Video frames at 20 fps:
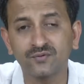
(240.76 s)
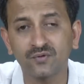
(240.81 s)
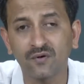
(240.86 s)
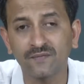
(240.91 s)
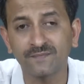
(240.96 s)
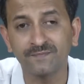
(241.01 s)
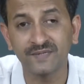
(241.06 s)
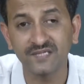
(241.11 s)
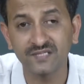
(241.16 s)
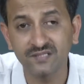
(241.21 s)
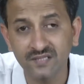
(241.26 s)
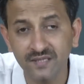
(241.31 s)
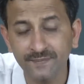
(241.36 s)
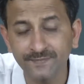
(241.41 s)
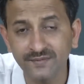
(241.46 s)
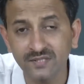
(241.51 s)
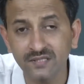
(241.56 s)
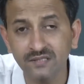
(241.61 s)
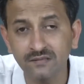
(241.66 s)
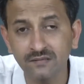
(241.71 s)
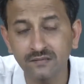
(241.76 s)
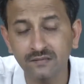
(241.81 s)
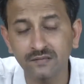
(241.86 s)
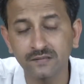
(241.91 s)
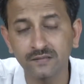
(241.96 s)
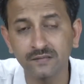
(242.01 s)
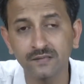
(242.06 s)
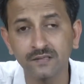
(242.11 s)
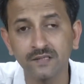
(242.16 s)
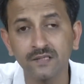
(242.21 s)
of
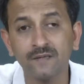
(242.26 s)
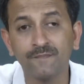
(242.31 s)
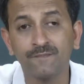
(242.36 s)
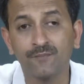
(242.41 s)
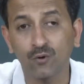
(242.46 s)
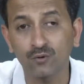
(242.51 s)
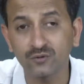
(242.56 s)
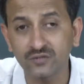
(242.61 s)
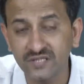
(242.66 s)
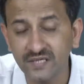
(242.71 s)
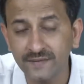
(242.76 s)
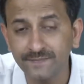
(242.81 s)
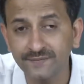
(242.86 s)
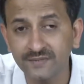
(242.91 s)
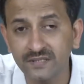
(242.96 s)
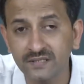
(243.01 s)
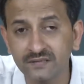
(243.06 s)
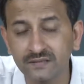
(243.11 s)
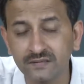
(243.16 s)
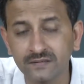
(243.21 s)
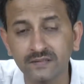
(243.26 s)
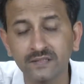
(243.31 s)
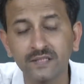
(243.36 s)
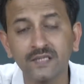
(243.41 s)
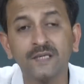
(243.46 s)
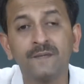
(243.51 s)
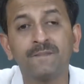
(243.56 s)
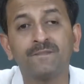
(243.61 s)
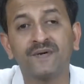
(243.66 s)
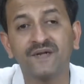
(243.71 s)
prescriptions, proscriptions,
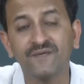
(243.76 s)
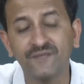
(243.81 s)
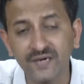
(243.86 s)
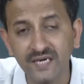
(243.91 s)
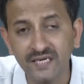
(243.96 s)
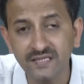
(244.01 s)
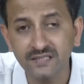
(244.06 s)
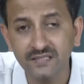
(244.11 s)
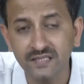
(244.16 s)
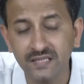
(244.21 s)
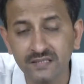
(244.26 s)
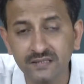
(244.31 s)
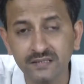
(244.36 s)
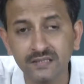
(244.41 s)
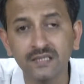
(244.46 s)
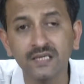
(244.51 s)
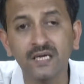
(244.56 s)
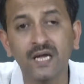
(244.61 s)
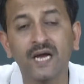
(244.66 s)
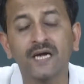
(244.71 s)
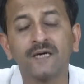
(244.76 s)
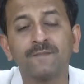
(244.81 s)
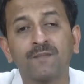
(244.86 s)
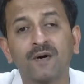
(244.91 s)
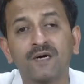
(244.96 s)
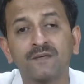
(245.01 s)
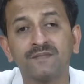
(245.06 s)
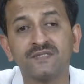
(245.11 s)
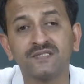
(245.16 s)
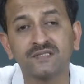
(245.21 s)
preferences and
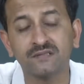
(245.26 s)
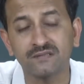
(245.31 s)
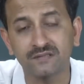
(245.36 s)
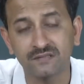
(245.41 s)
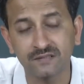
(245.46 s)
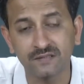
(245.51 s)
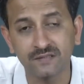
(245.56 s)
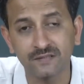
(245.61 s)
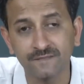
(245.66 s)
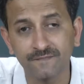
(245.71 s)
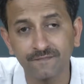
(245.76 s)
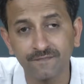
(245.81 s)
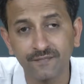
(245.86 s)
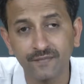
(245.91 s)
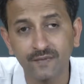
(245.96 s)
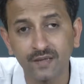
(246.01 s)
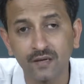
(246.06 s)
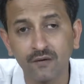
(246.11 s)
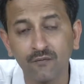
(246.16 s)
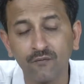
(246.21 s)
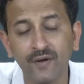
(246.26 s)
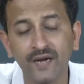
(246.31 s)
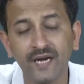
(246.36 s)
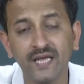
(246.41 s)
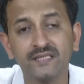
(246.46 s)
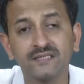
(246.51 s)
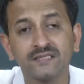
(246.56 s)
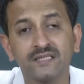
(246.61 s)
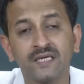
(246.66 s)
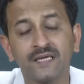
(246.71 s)
permissions. When
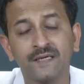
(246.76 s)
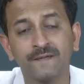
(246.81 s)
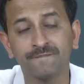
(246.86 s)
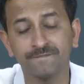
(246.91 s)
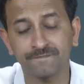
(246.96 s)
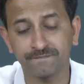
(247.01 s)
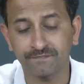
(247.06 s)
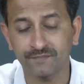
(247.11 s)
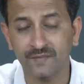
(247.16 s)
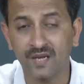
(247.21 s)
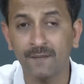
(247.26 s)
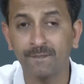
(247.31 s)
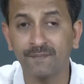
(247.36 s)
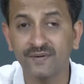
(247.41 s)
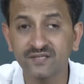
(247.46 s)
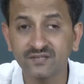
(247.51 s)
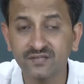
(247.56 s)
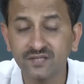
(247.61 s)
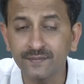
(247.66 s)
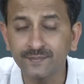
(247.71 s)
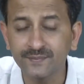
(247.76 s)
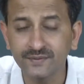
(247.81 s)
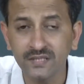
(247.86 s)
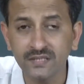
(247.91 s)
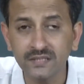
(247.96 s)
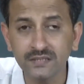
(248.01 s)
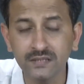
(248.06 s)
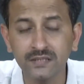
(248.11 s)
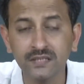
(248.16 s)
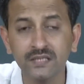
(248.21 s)
I say
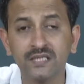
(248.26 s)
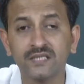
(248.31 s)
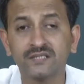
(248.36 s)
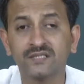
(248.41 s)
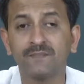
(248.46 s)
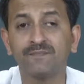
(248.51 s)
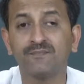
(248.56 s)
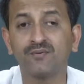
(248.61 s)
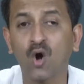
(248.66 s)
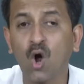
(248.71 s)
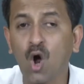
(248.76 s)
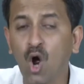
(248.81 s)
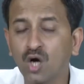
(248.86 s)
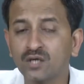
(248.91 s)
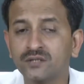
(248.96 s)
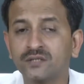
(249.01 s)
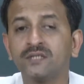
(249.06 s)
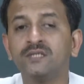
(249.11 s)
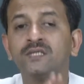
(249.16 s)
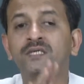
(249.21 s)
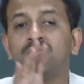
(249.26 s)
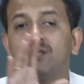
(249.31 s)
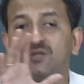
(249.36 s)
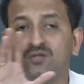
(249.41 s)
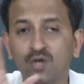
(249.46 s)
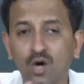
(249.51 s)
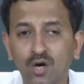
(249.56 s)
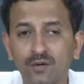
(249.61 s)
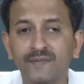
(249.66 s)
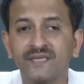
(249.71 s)
prescriptions, it is a broad
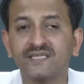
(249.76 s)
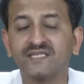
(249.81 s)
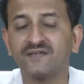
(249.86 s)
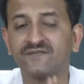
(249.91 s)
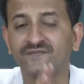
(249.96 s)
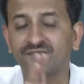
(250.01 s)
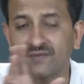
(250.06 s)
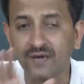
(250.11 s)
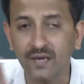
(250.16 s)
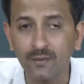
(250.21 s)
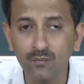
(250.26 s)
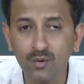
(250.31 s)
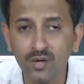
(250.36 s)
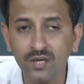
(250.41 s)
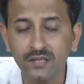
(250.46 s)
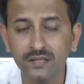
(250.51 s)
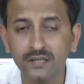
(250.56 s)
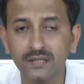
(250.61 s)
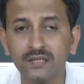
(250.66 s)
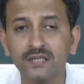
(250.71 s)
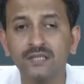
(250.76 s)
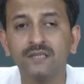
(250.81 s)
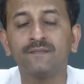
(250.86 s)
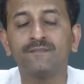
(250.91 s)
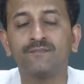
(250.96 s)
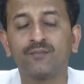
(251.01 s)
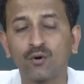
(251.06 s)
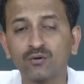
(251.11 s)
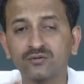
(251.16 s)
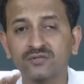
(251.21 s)
normative framework.
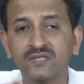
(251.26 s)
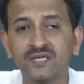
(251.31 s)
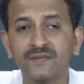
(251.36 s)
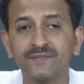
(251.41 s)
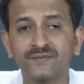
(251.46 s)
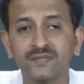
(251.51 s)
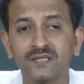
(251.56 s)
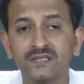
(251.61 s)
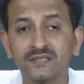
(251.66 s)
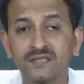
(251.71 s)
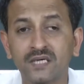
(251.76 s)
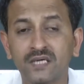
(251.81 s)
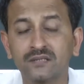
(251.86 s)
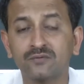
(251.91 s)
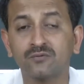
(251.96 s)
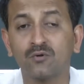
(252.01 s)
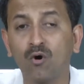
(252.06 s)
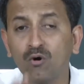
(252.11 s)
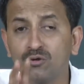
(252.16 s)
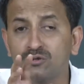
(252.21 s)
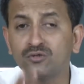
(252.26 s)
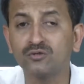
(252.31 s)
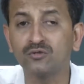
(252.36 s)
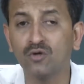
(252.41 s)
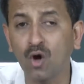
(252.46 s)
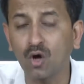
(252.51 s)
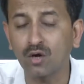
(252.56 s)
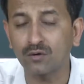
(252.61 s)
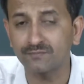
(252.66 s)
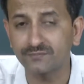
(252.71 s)
Proscriptions are those
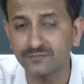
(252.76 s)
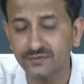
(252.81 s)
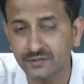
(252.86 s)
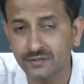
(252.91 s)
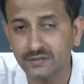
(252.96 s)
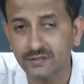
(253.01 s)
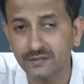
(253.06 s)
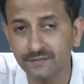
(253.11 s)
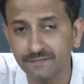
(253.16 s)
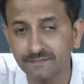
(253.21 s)
norms